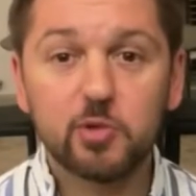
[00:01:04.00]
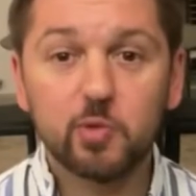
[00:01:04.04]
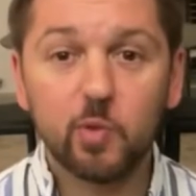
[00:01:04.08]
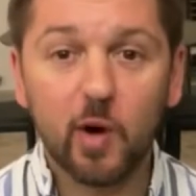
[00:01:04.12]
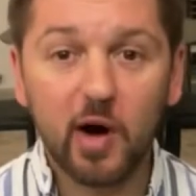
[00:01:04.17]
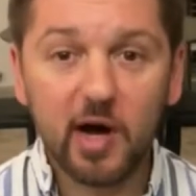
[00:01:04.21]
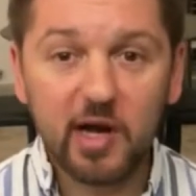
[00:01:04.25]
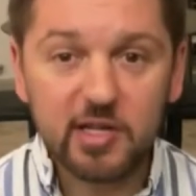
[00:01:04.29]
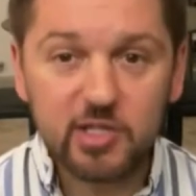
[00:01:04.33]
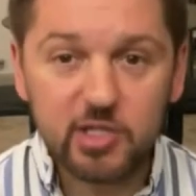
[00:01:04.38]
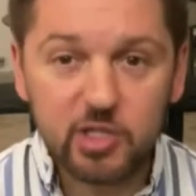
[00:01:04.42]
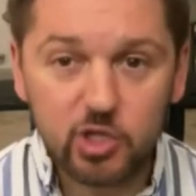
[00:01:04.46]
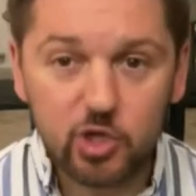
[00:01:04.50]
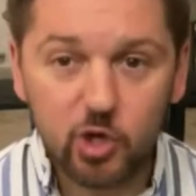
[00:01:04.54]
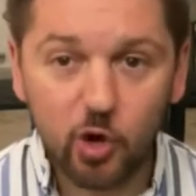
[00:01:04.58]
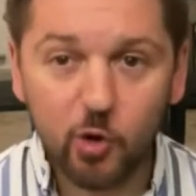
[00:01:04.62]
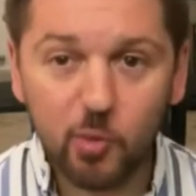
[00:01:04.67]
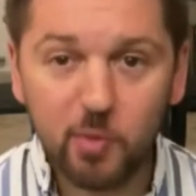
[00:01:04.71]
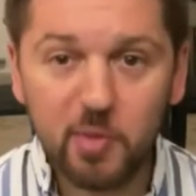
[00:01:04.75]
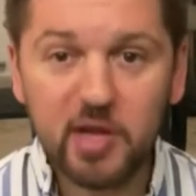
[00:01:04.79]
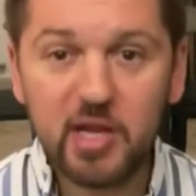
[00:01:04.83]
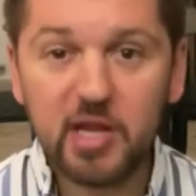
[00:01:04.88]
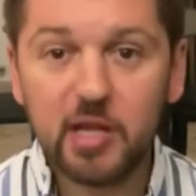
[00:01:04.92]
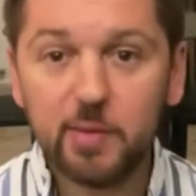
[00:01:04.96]
why so
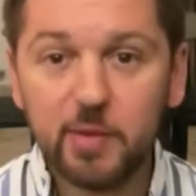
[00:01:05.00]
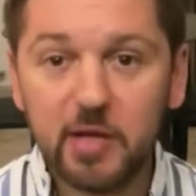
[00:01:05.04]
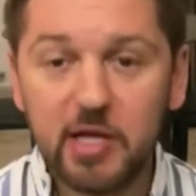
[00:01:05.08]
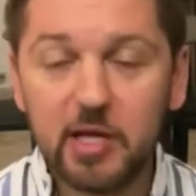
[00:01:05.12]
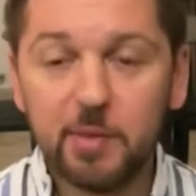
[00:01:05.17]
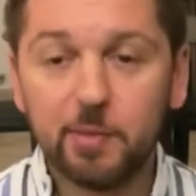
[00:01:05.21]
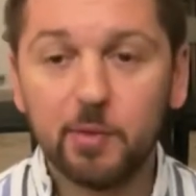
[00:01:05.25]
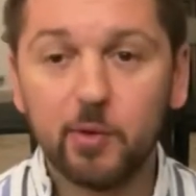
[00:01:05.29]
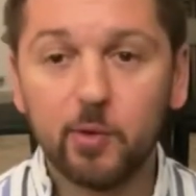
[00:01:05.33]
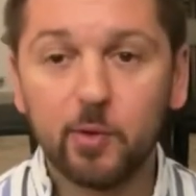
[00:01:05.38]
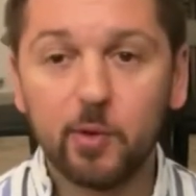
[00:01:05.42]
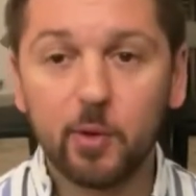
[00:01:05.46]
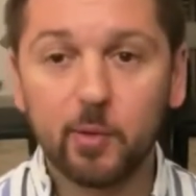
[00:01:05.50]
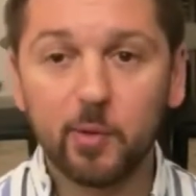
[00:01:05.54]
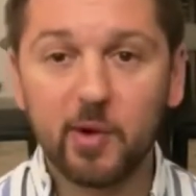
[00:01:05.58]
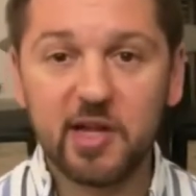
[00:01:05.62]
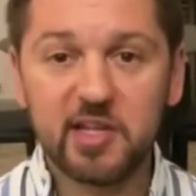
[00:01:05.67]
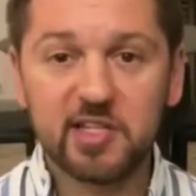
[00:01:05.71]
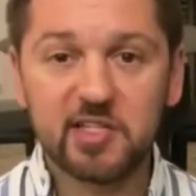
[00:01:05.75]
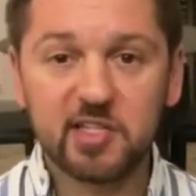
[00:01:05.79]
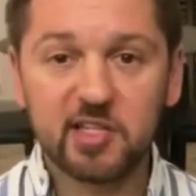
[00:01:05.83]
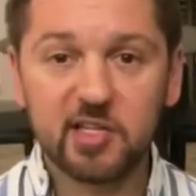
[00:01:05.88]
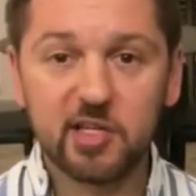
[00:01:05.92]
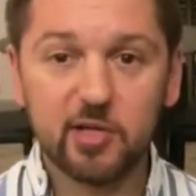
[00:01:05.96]
many people were
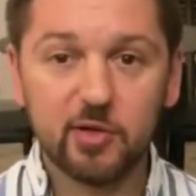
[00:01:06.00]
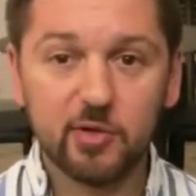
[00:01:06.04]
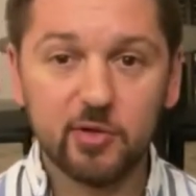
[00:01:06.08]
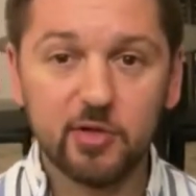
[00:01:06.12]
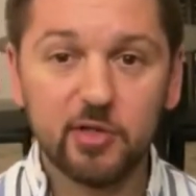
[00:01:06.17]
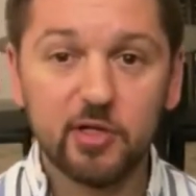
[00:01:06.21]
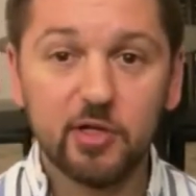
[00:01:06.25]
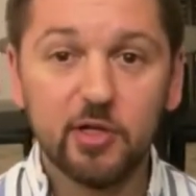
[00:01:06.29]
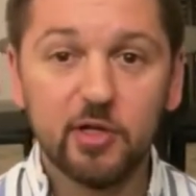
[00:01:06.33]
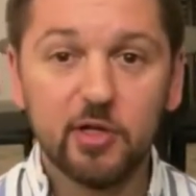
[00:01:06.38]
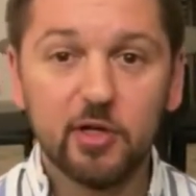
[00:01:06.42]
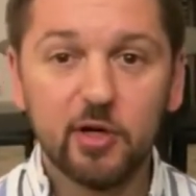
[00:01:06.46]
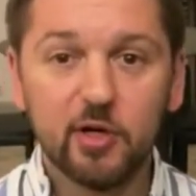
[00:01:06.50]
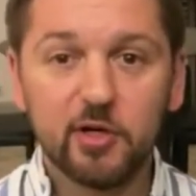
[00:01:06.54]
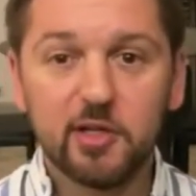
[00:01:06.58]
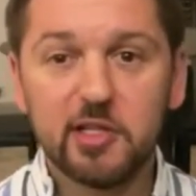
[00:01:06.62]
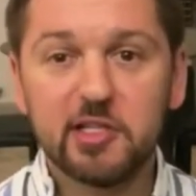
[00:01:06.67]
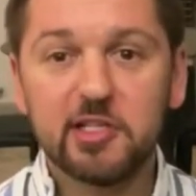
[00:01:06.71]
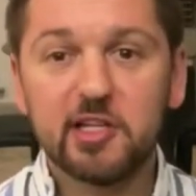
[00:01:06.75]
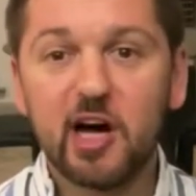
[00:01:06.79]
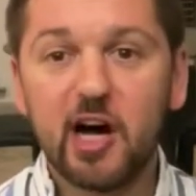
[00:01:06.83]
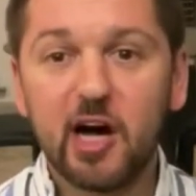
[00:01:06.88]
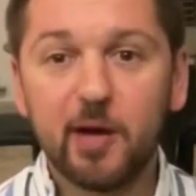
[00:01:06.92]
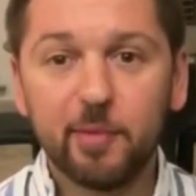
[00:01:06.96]
rescued on the
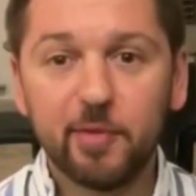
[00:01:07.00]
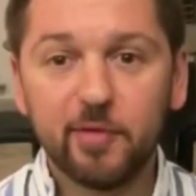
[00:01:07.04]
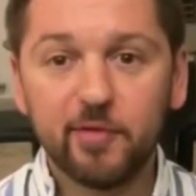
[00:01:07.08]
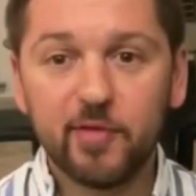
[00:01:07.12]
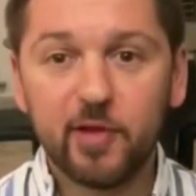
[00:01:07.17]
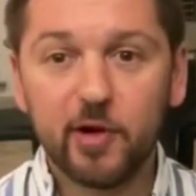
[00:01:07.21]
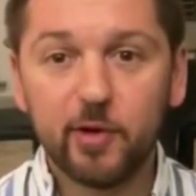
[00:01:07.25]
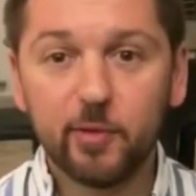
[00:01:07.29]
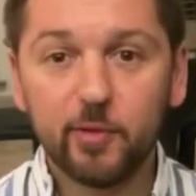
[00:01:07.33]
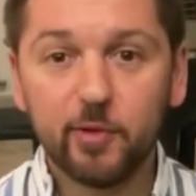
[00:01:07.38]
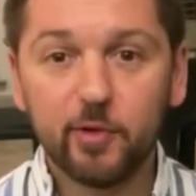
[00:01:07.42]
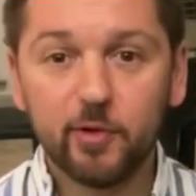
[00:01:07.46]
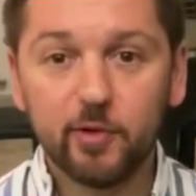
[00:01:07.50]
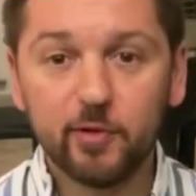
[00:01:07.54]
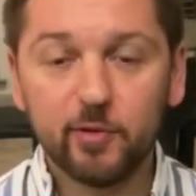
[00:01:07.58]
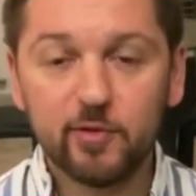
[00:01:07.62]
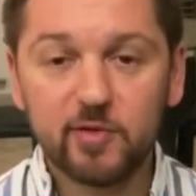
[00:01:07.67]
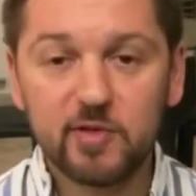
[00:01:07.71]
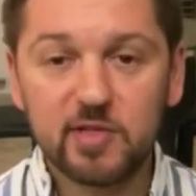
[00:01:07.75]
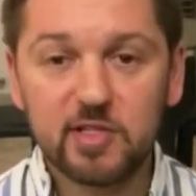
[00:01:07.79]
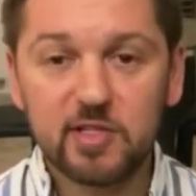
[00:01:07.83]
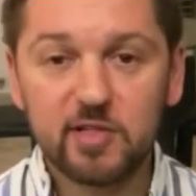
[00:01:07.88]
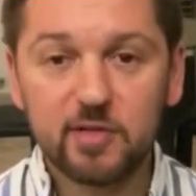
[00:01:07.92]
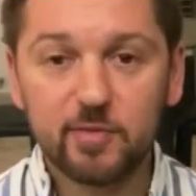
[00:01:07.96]
top of their
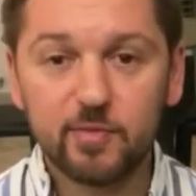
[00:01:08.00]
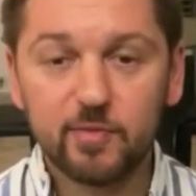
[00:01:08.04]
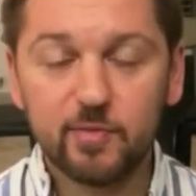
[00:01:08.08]
roofs.